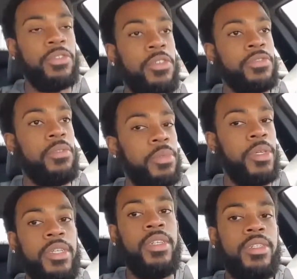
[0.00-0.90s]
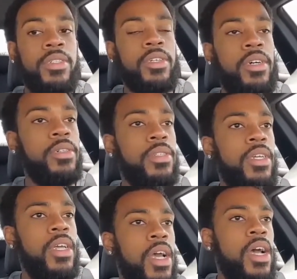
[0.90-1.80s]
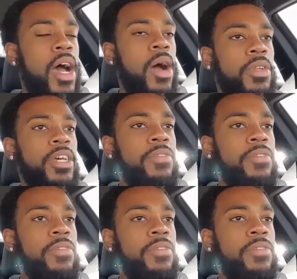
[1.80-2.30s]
So I would definitely say,